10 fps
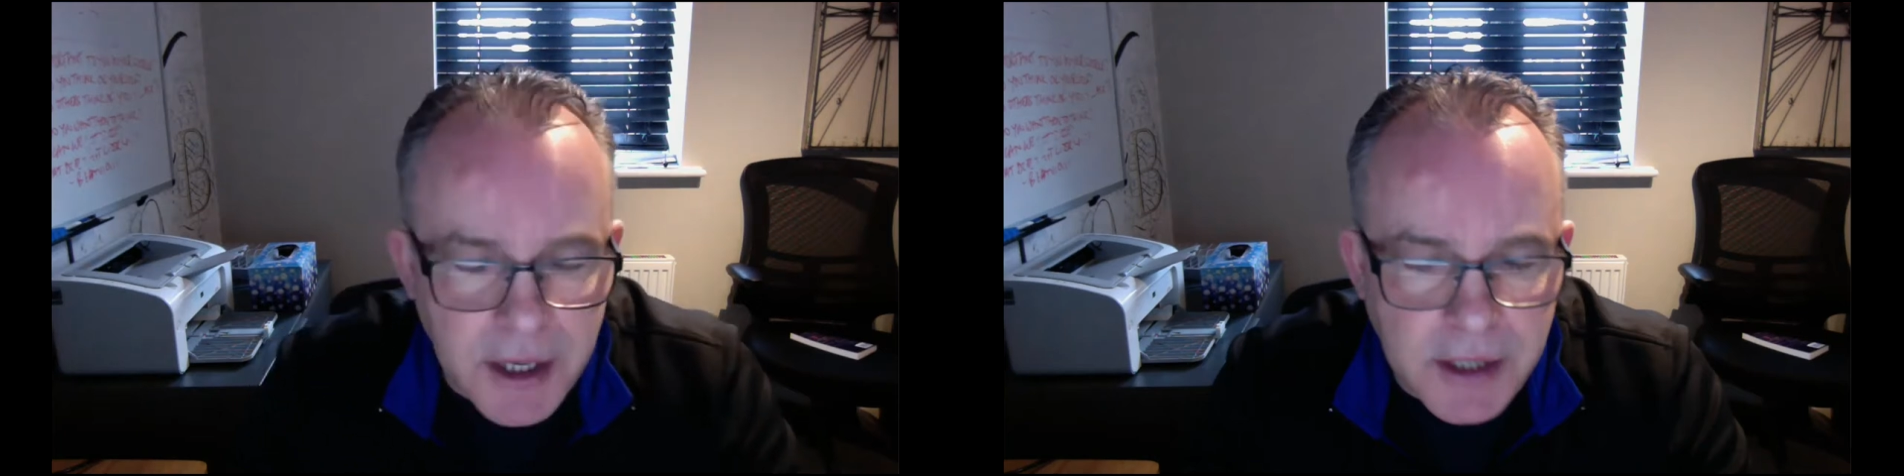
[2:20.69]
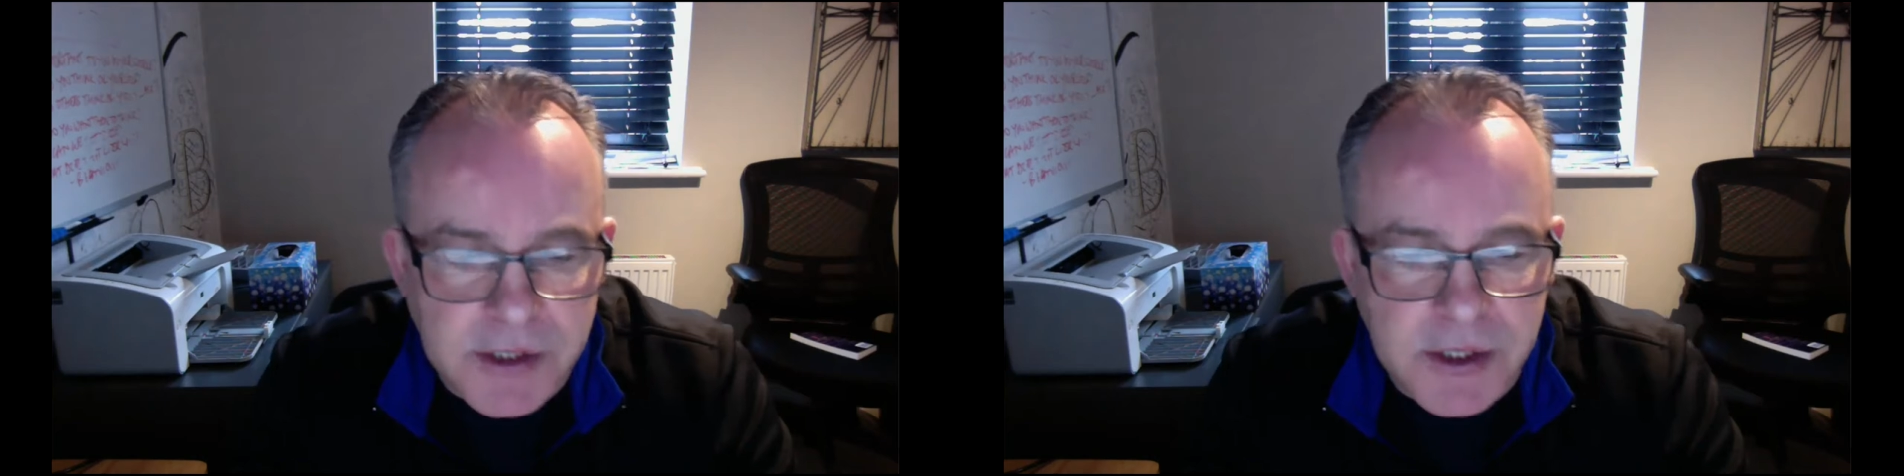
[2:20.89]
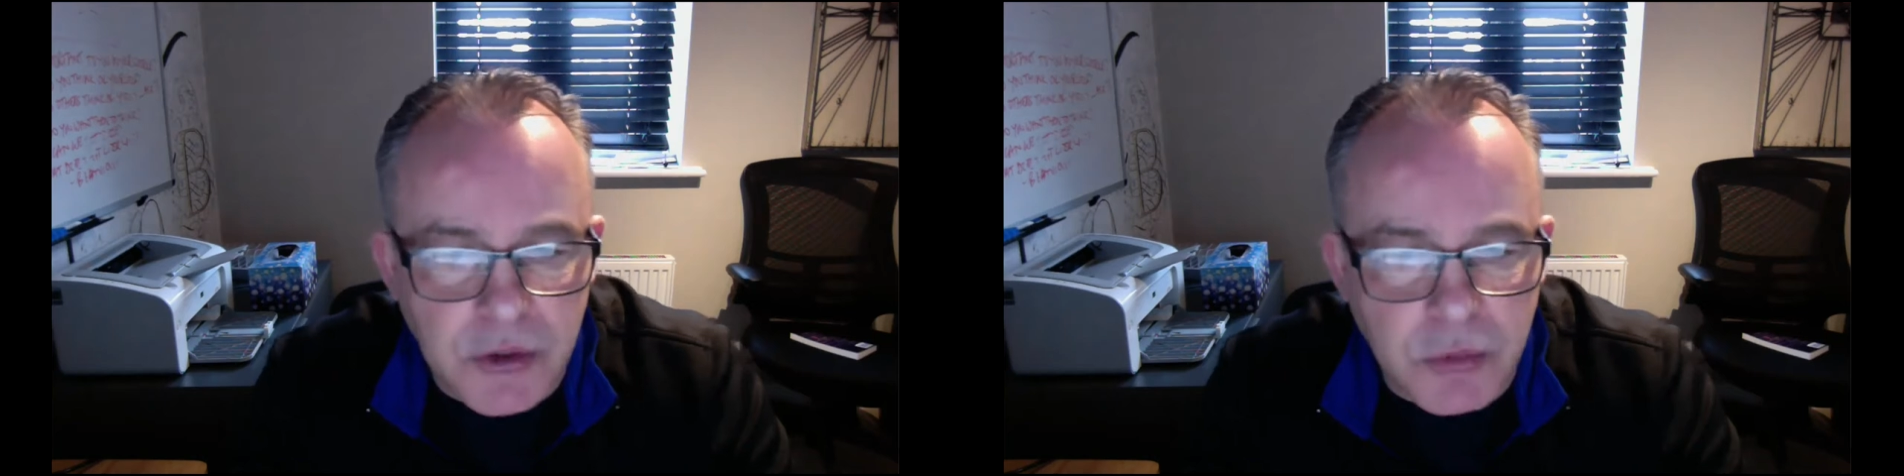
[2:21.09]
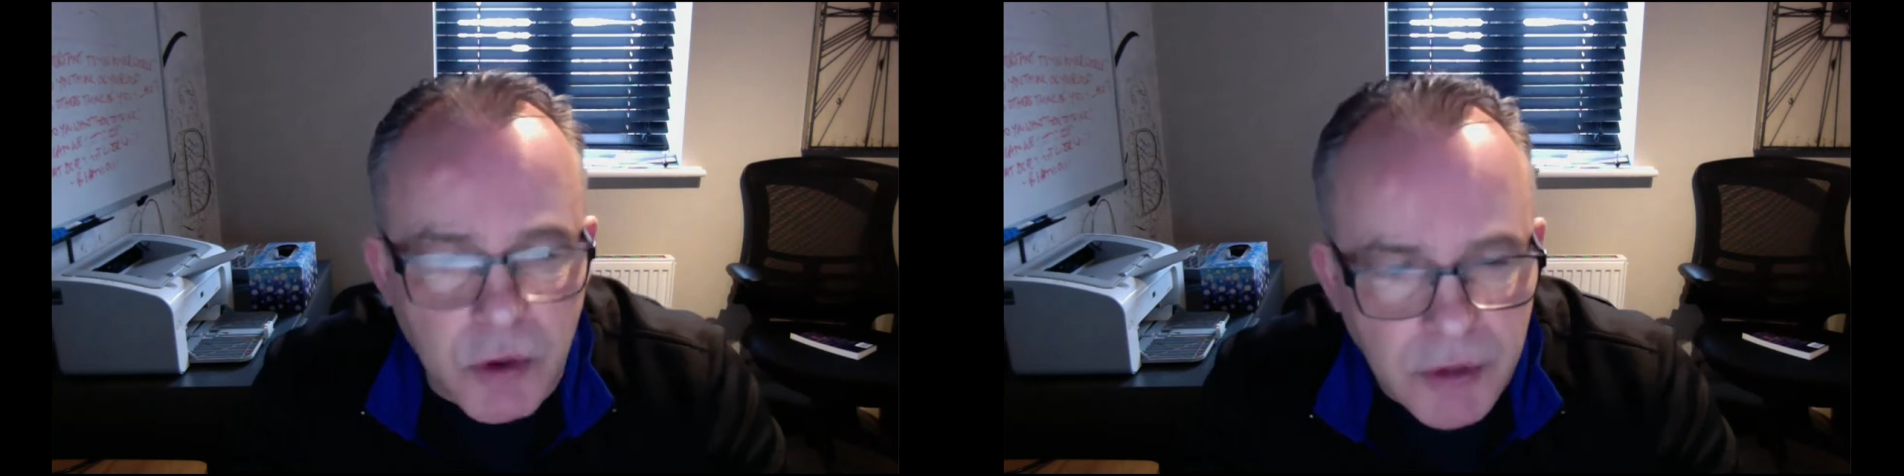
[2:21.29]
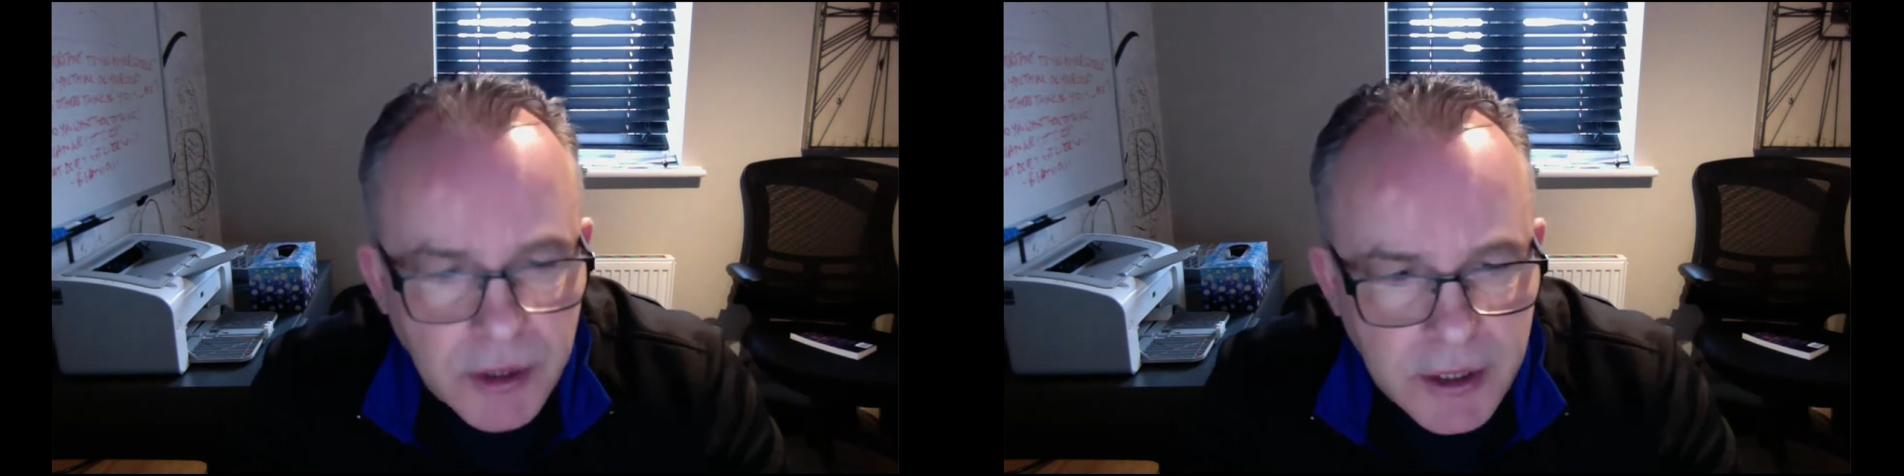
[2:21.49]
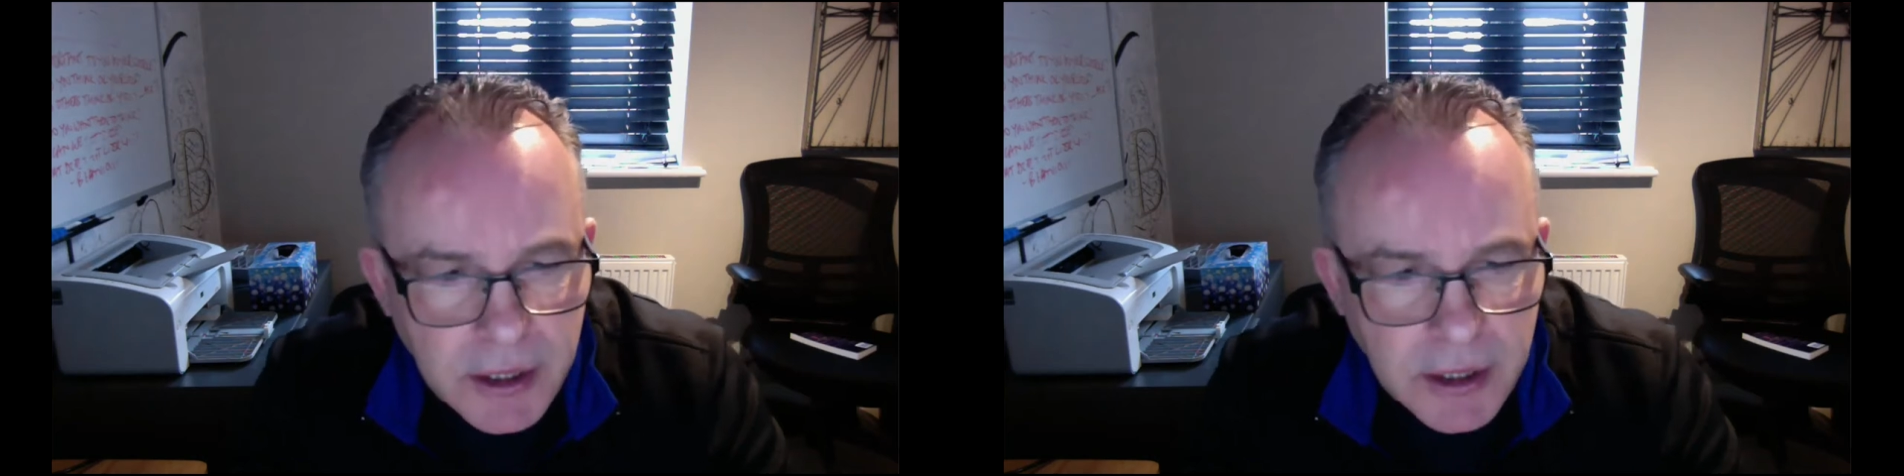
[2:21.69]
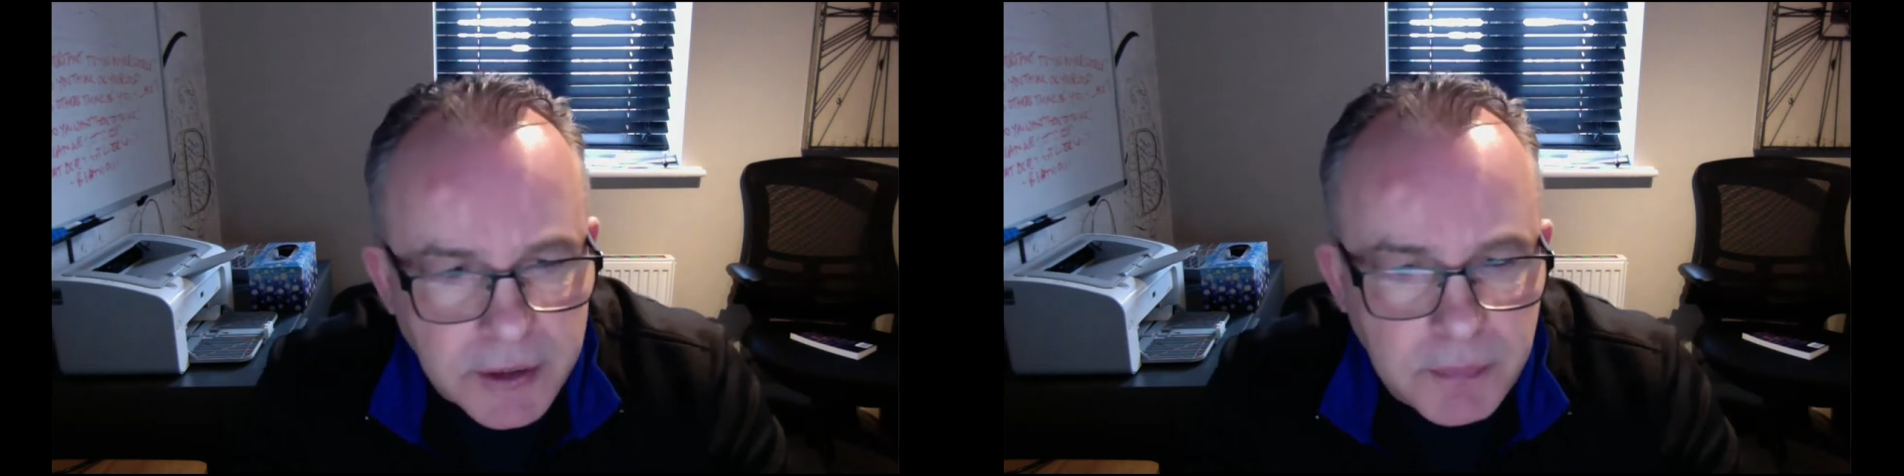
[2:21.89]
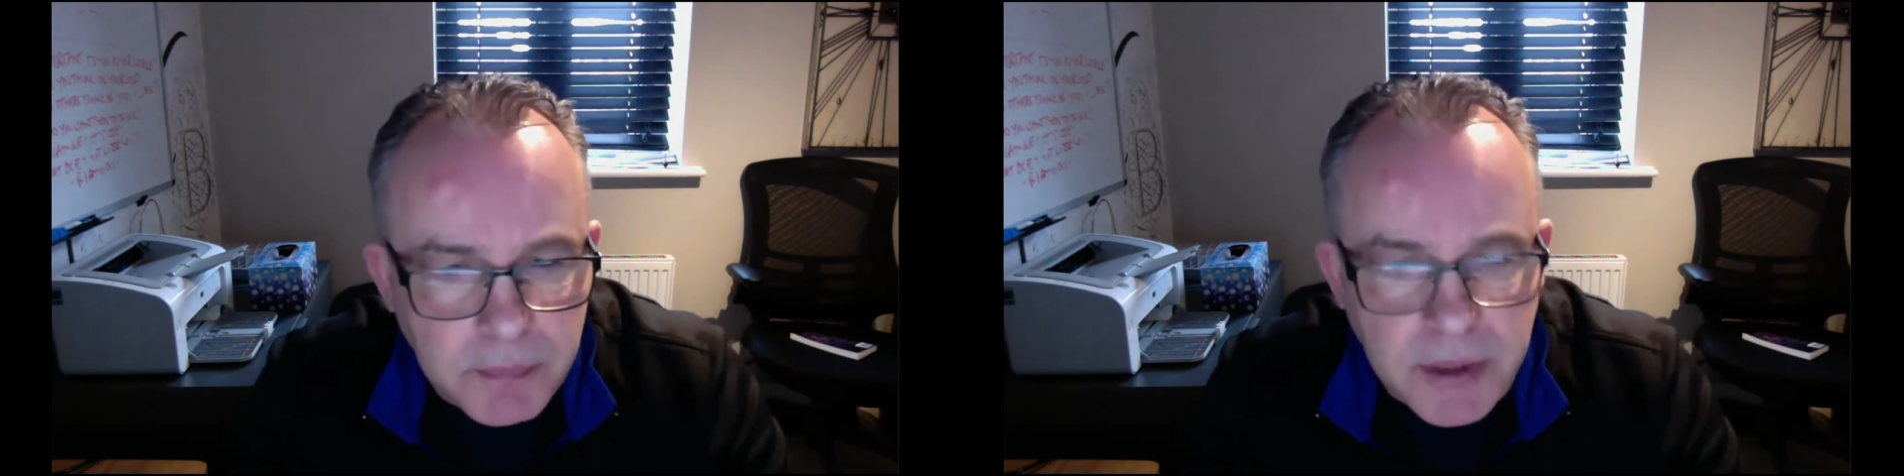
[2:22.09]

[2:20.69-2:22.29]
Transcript: I see your warrant card?